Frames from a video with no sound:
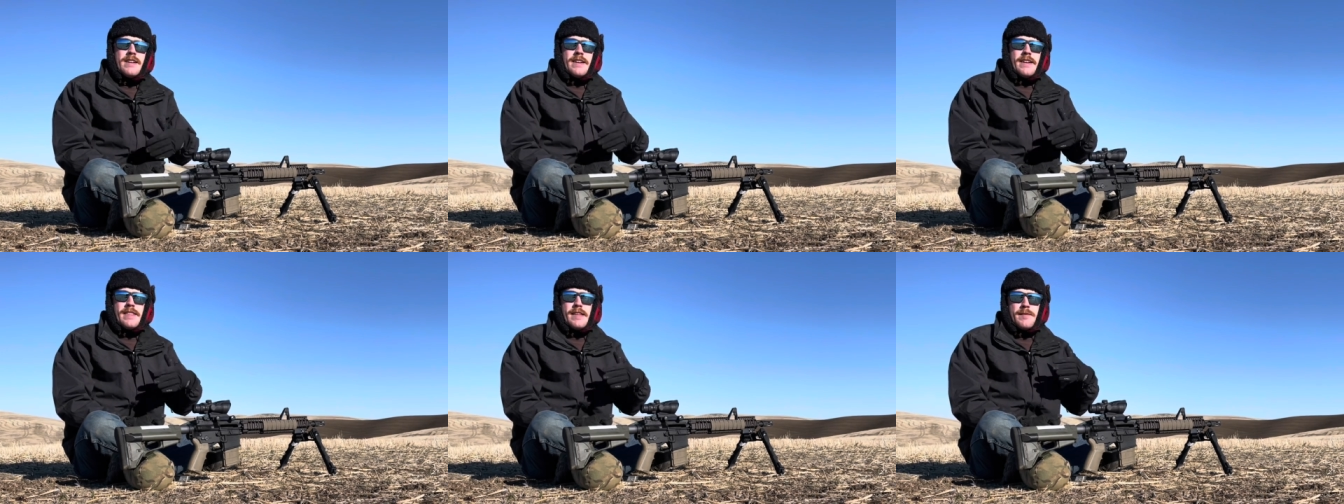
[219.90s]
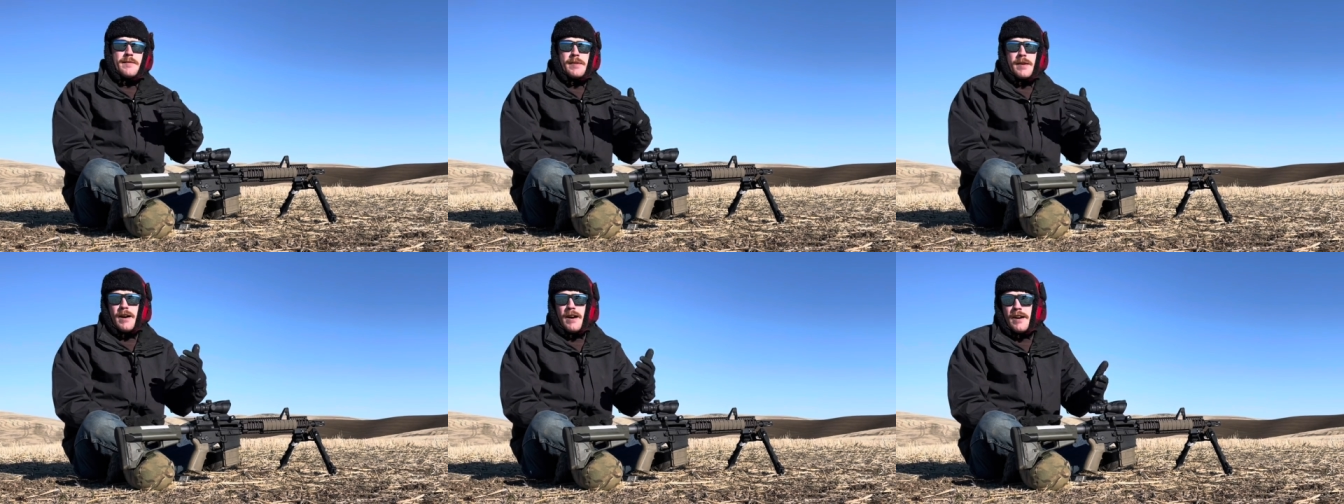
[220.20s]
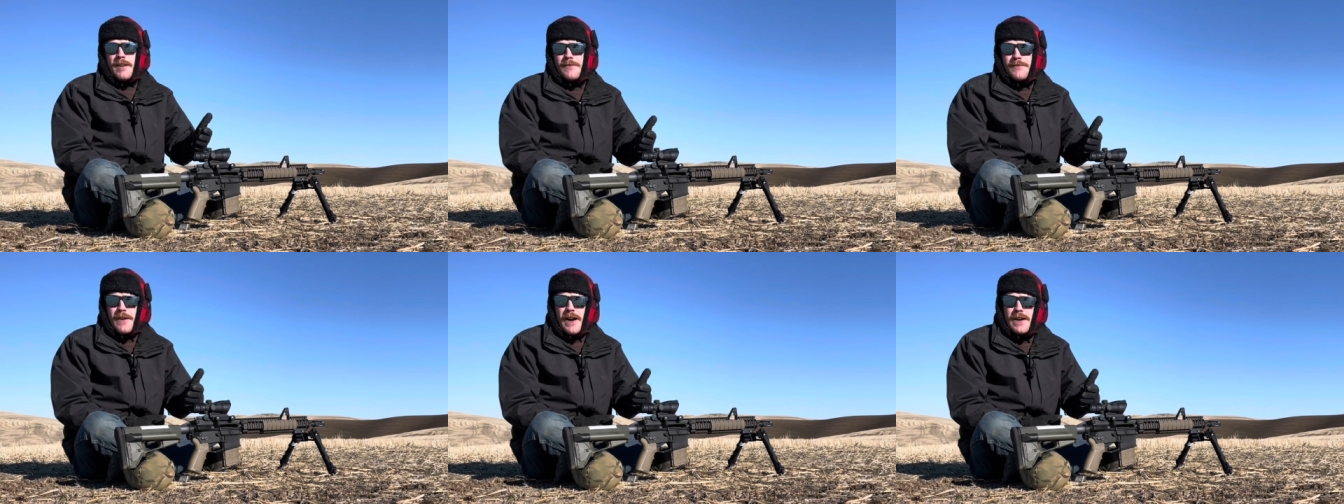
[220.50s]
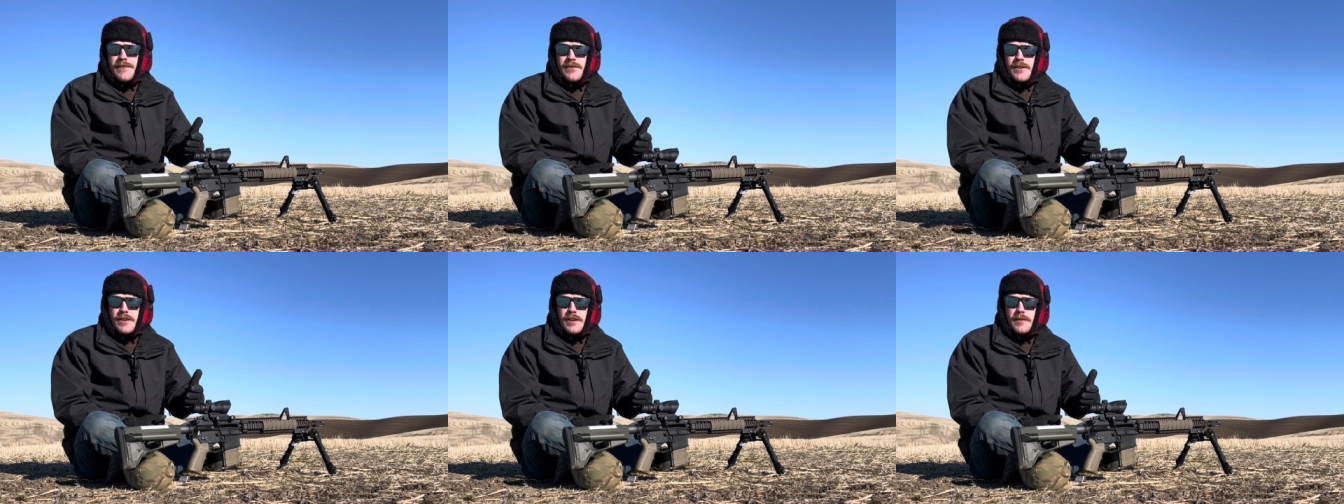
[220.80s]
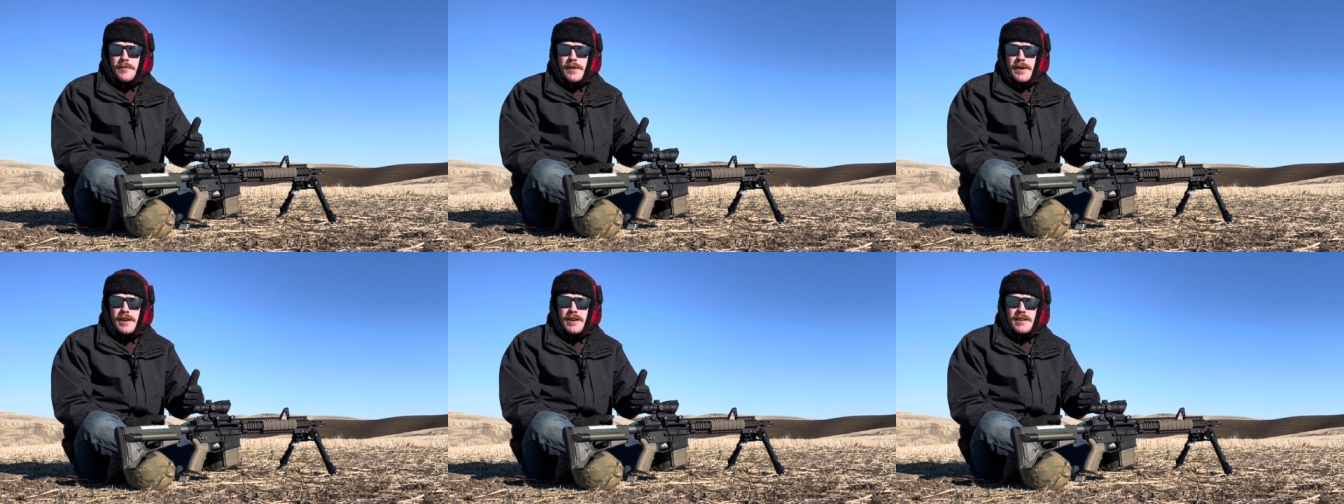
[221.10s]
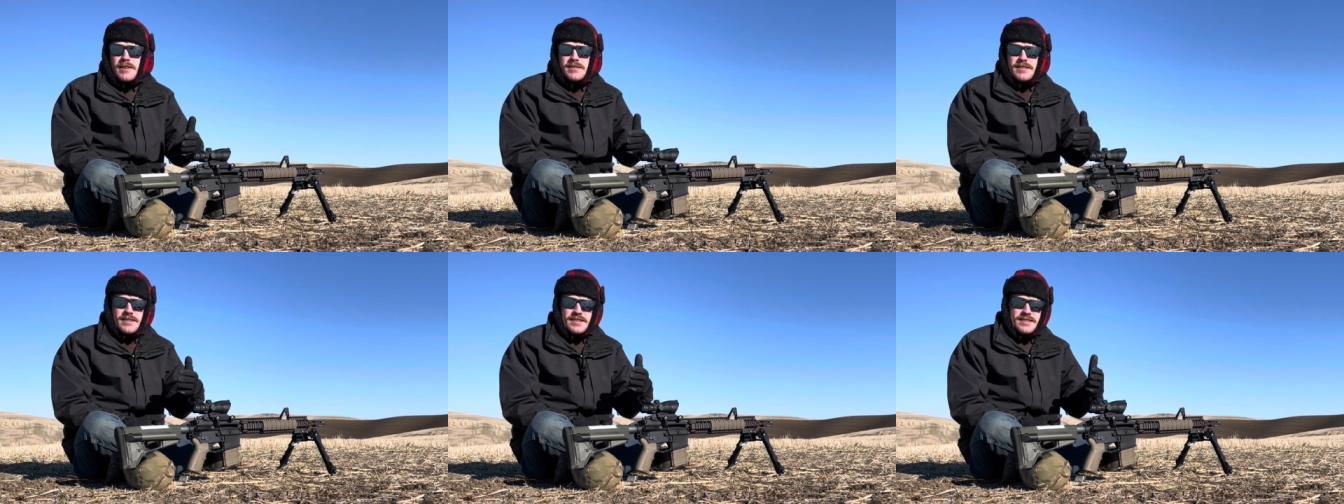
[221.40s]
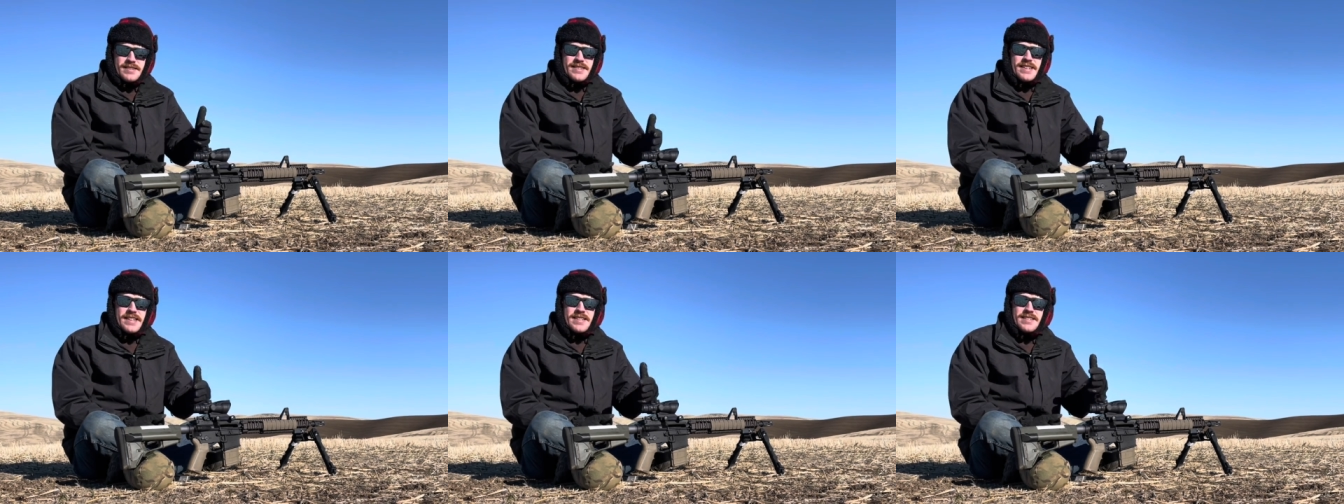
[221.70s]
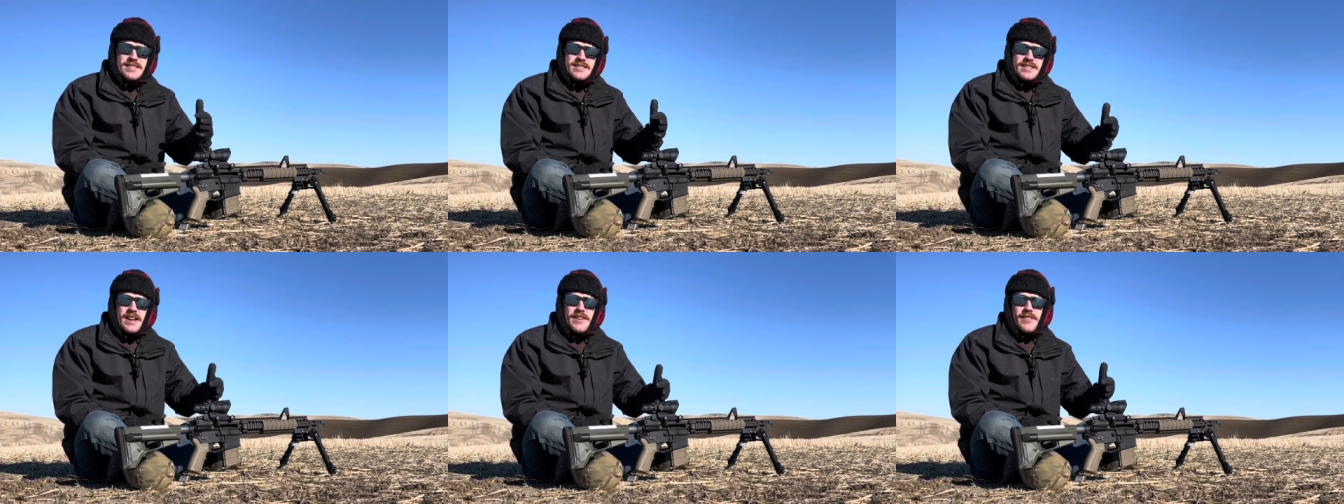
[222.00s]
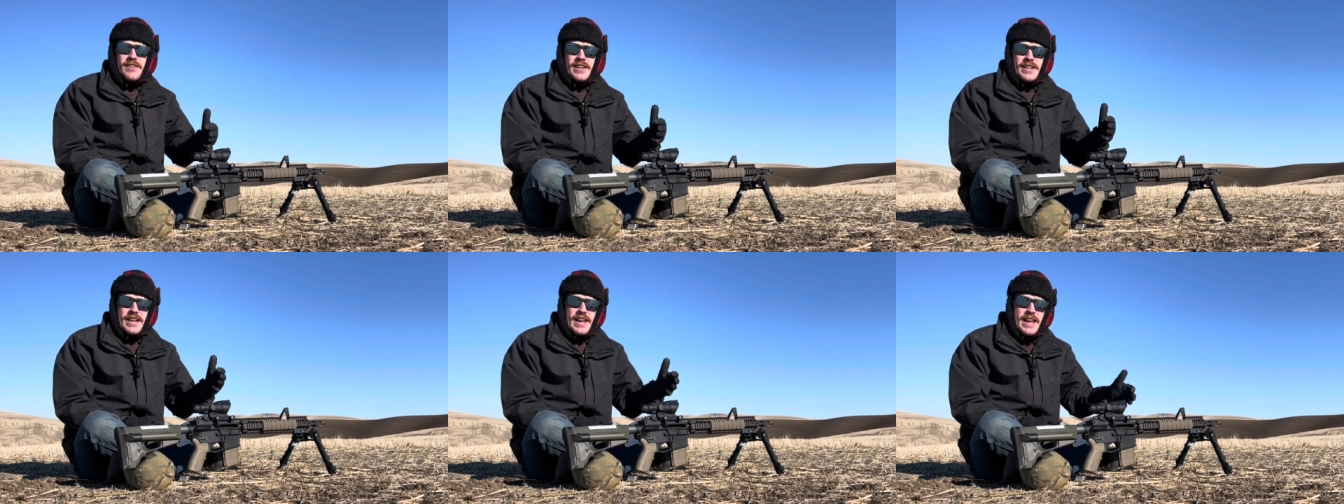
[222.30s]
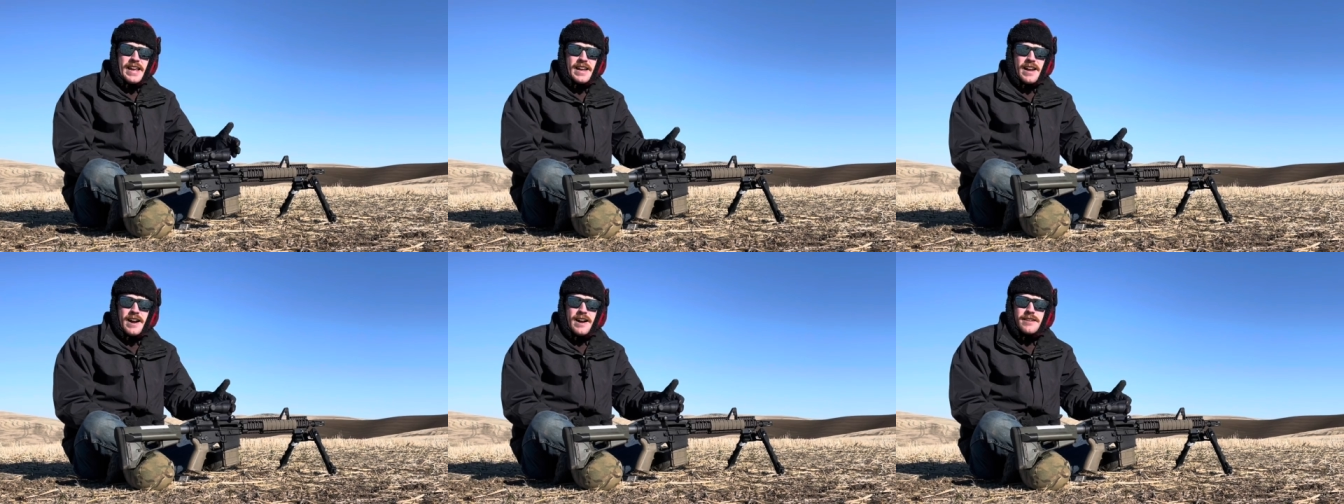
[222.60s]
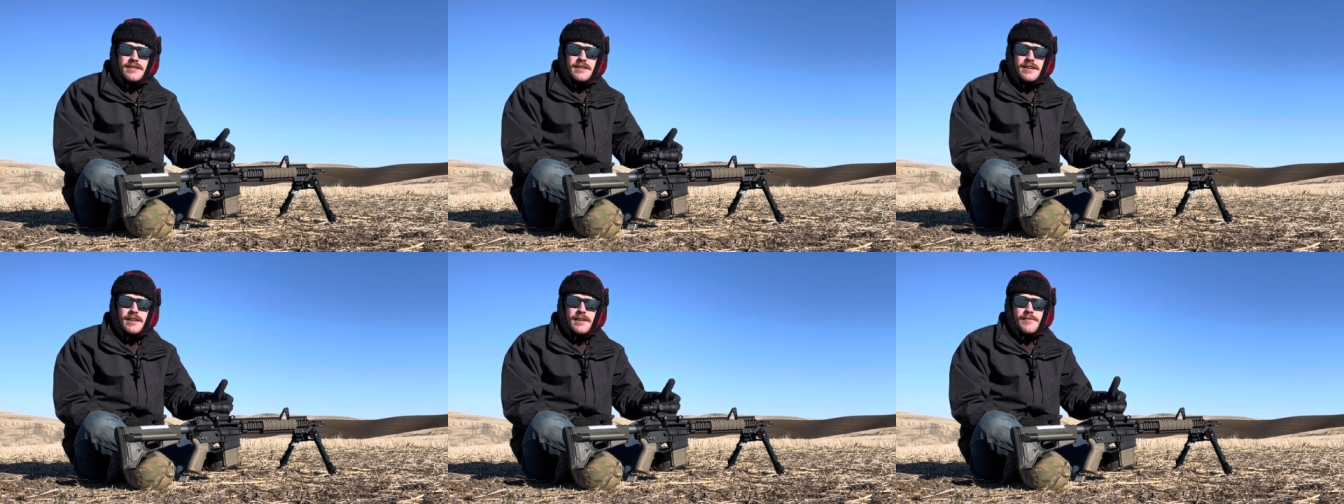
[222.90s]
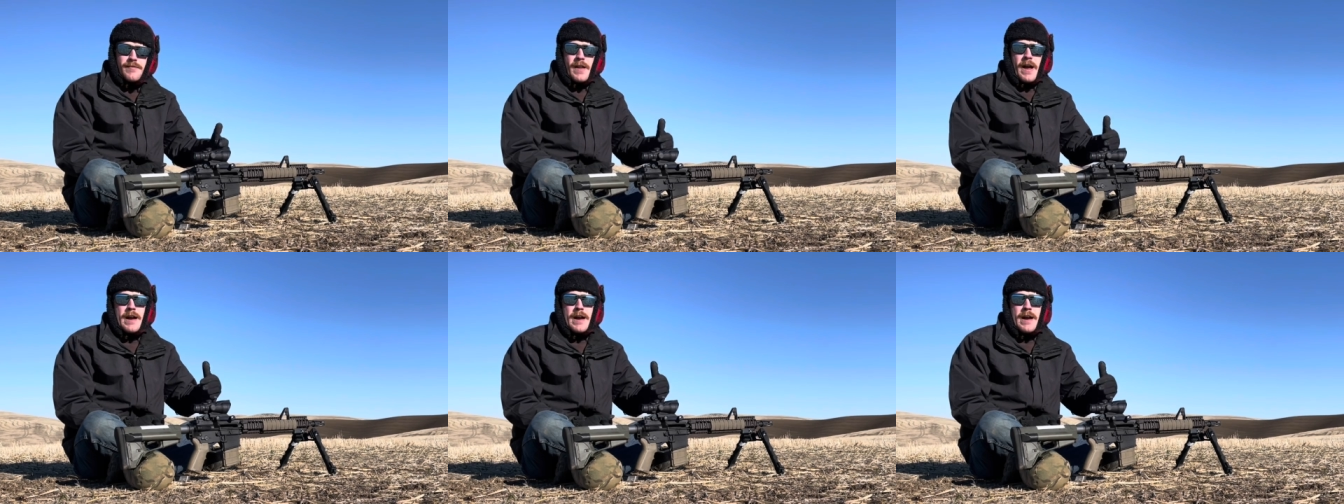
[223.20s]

and then beyond 500 meters at 6, 7, and 800,